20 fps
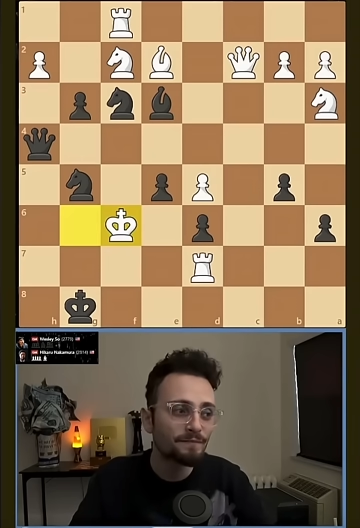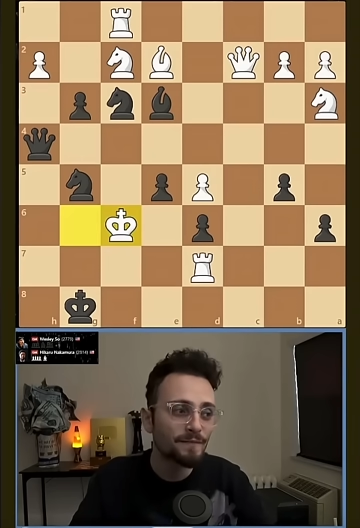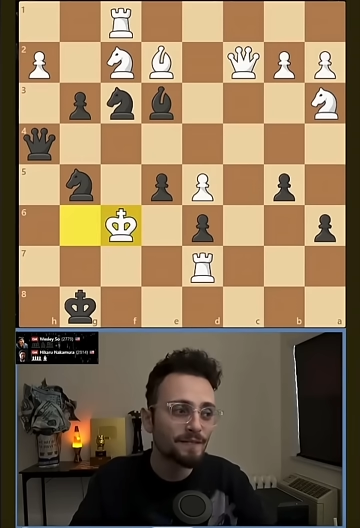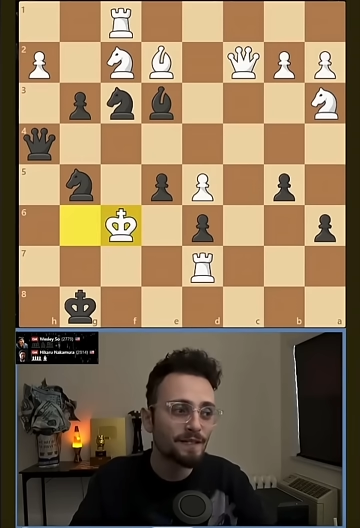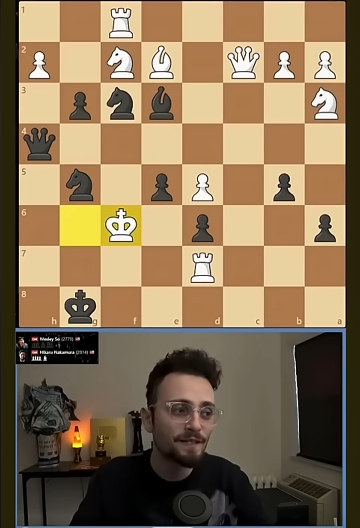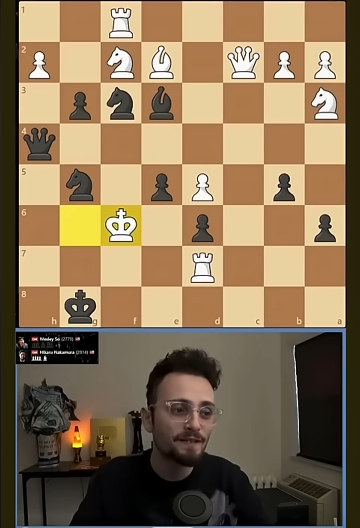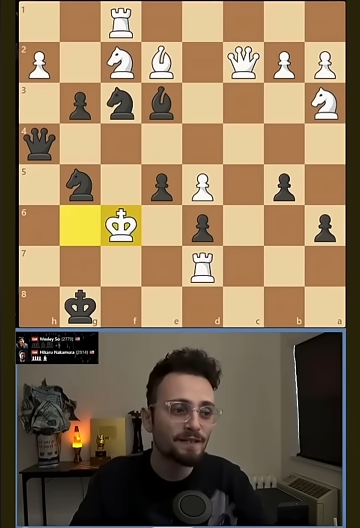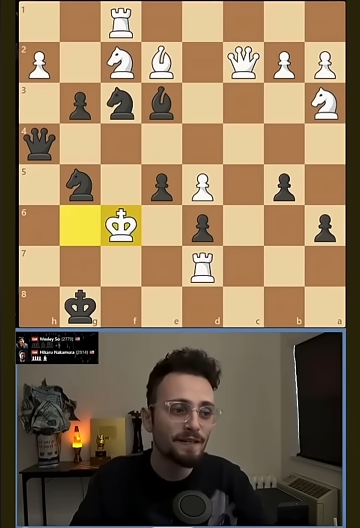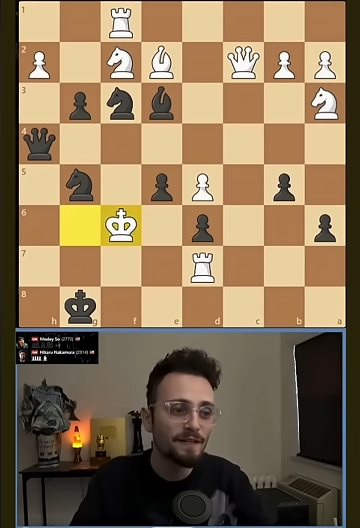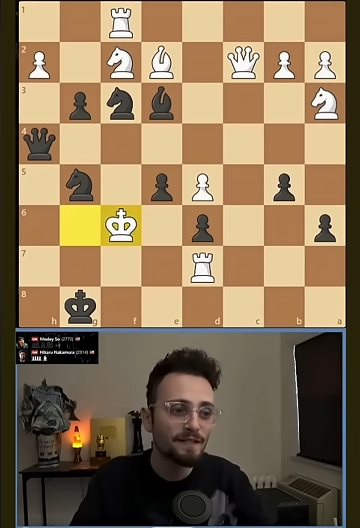
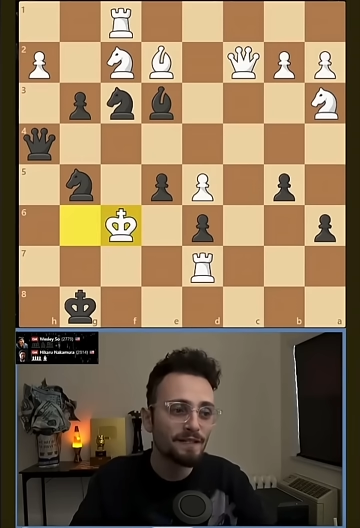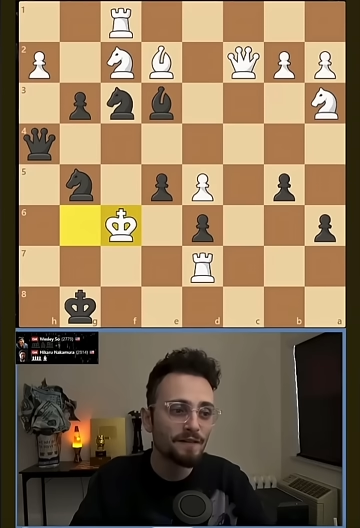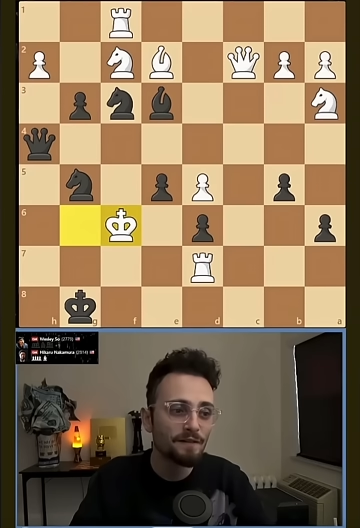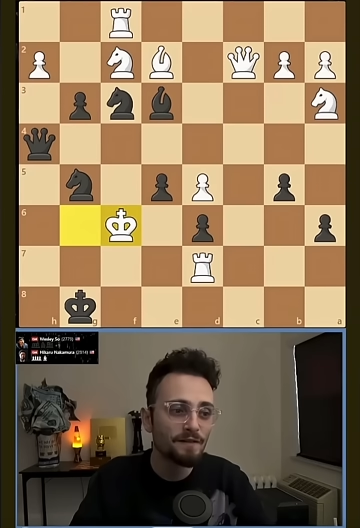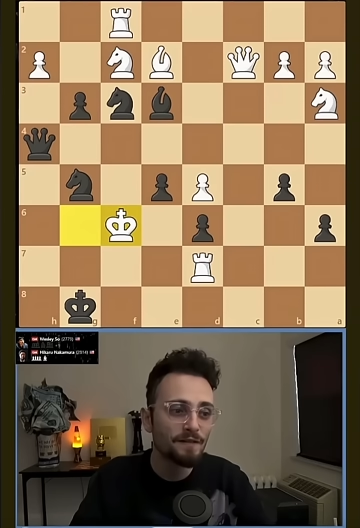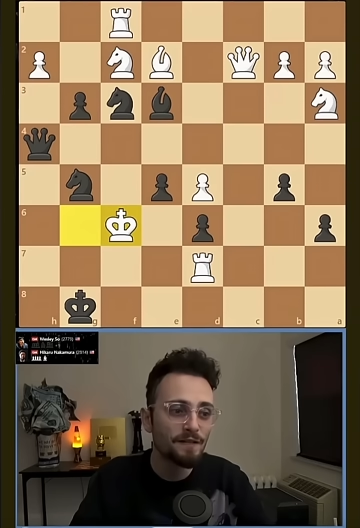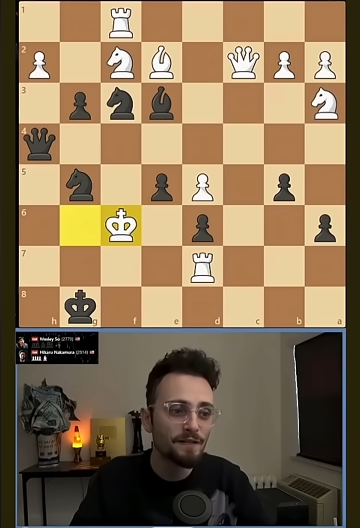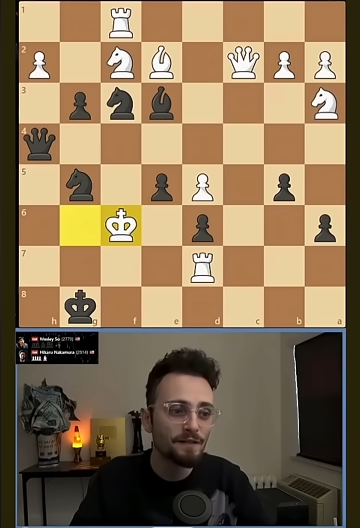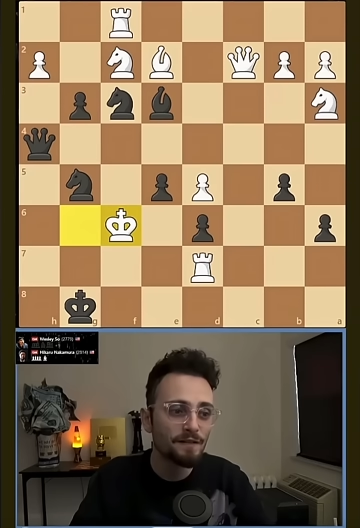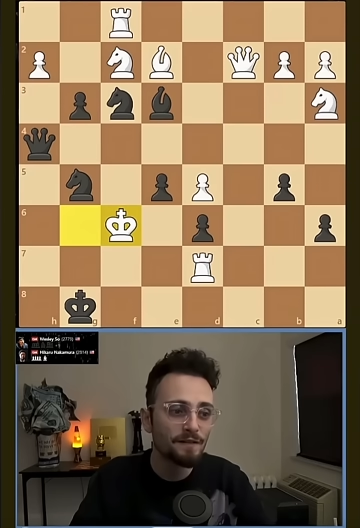King takes
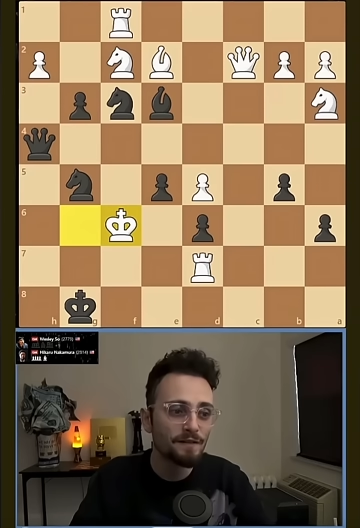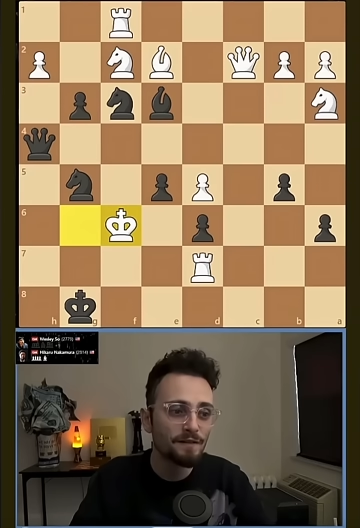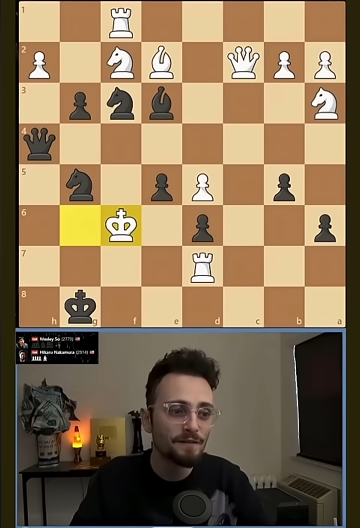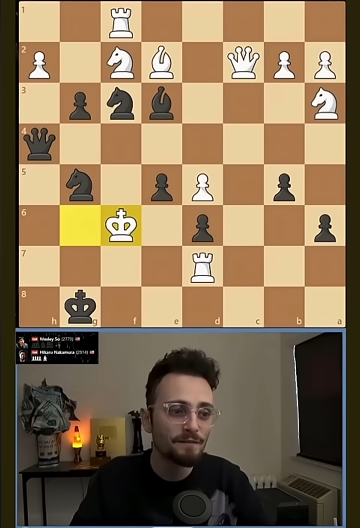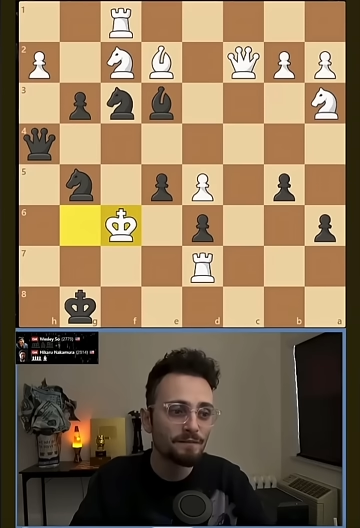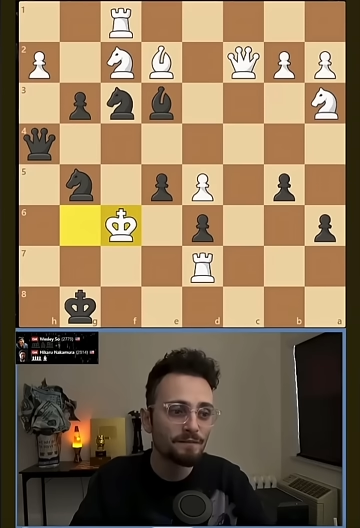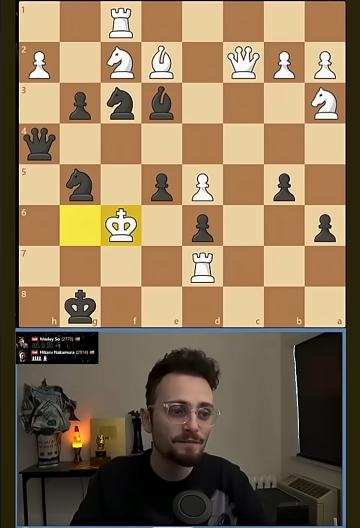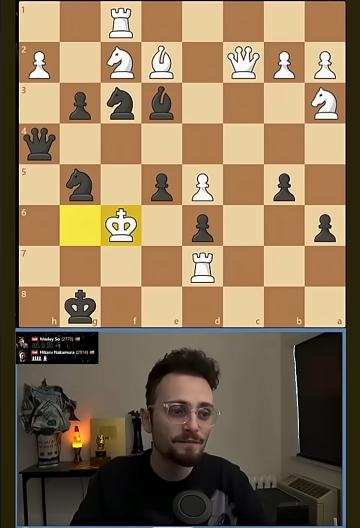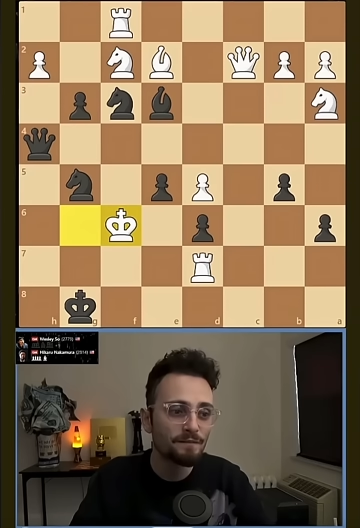f6.